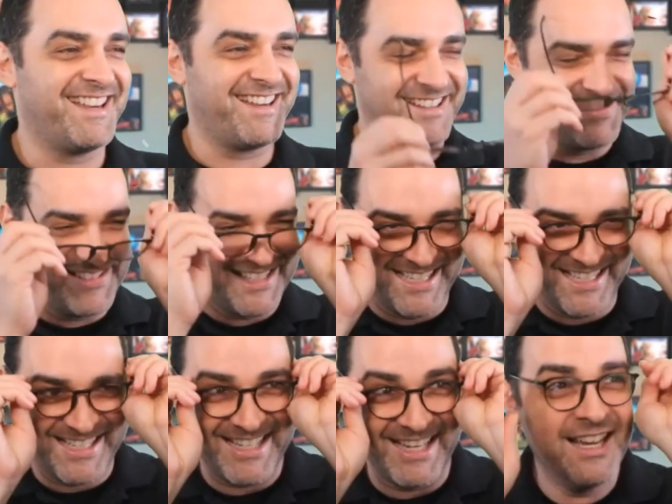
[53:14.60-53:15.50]
Let me look.
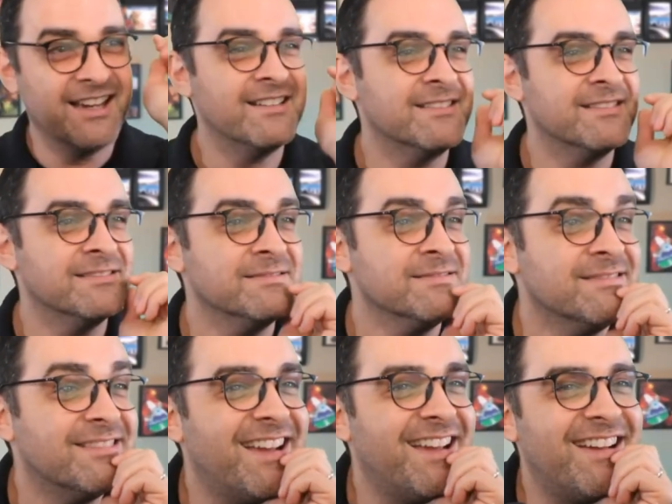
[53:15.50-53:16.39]

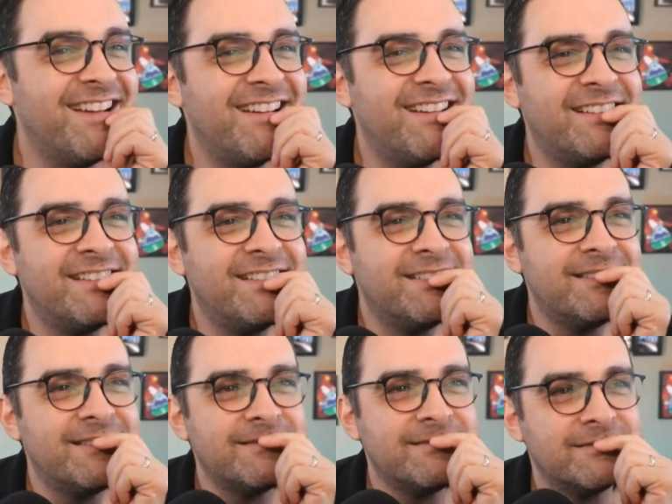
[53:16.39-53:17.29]

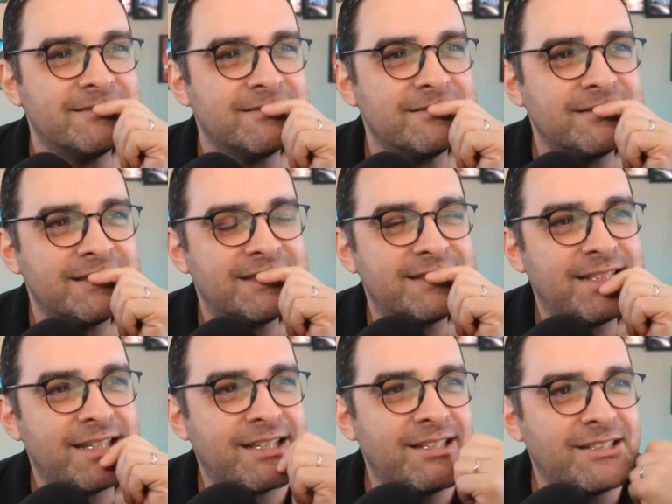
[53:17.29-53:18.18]
Let's
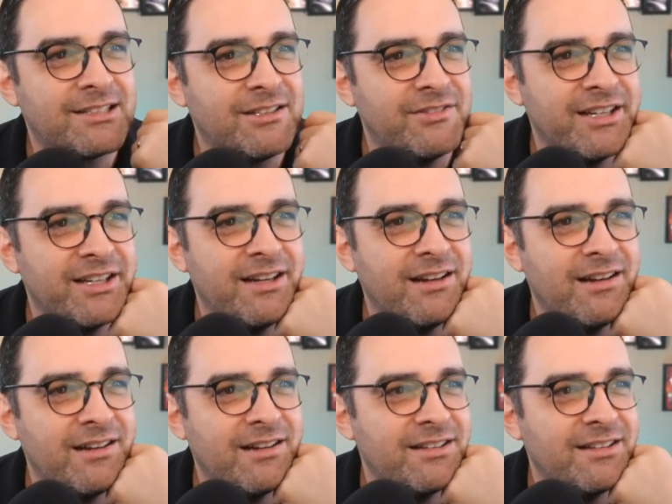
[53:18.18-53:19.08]
take a look over here.
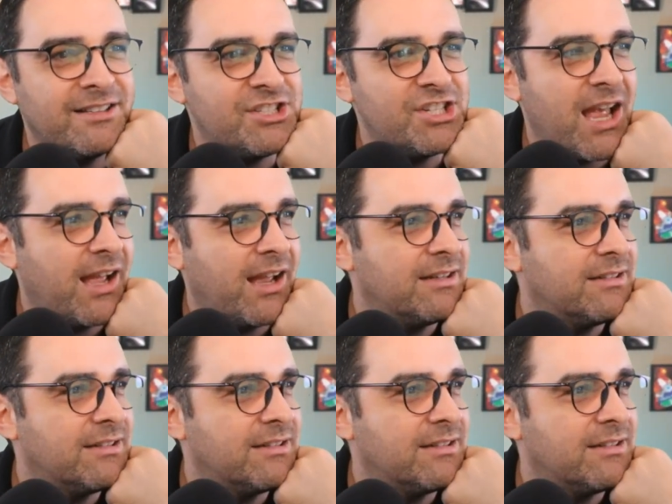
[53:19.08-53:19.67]
Chat.